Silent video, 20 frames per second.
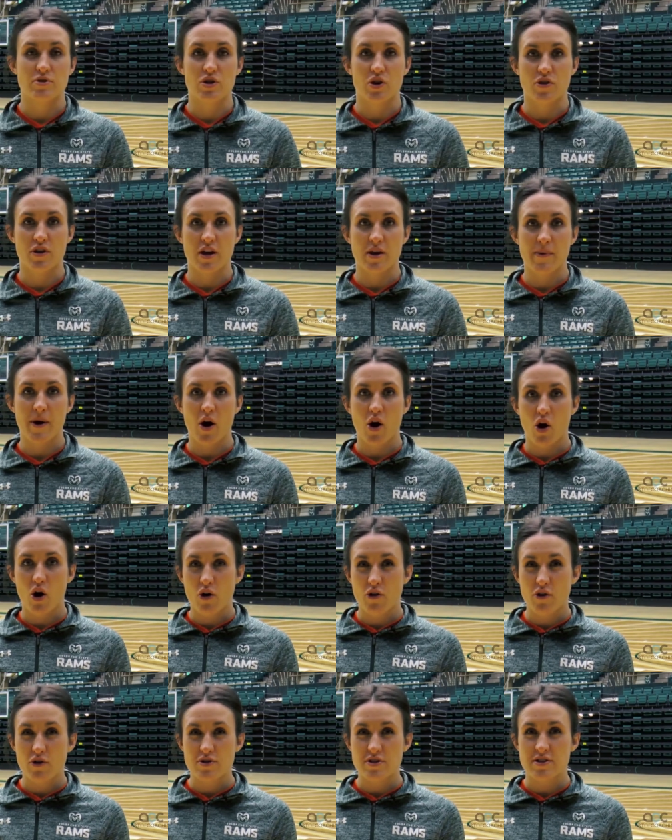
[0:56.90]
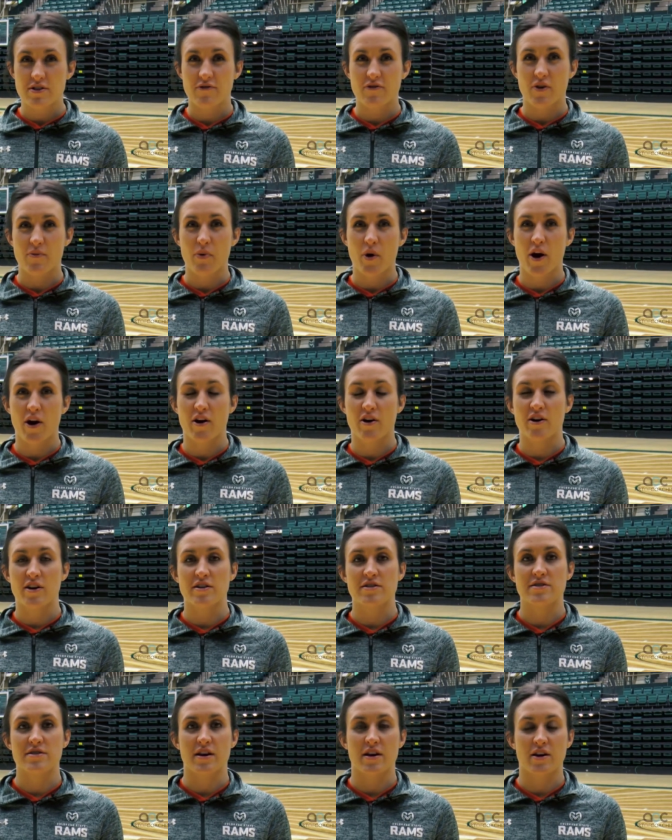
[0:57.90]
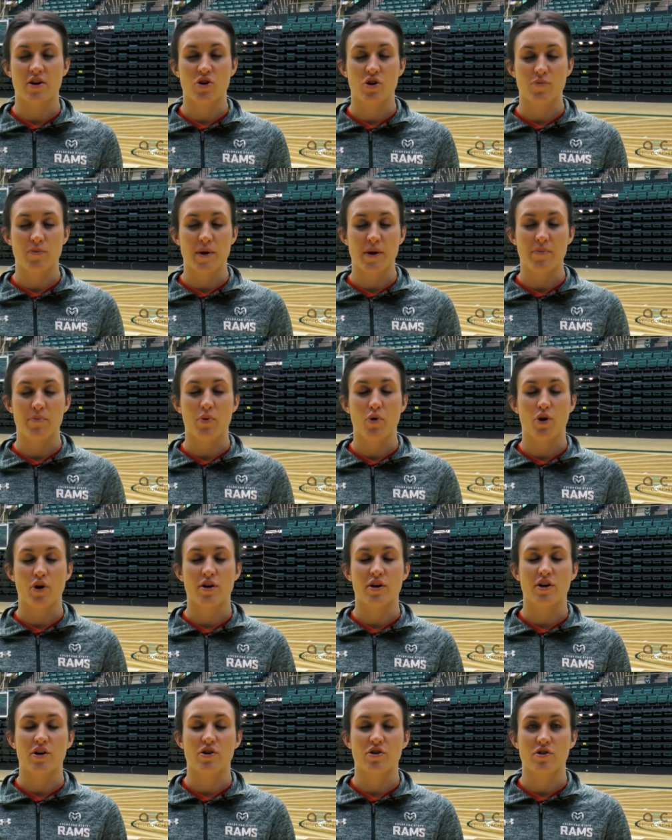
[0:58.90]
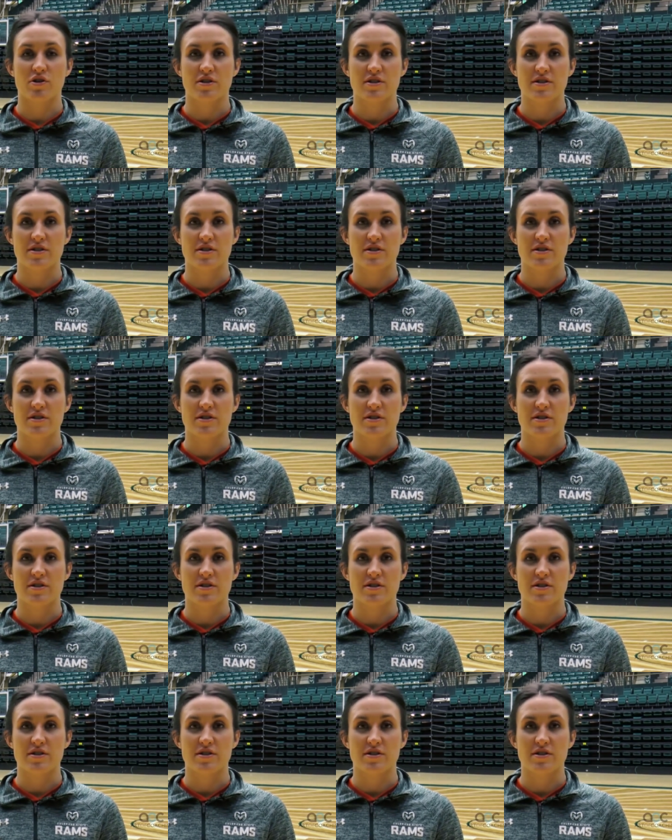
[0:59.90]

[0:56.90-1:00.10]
So think about all those different priorities that could be important in your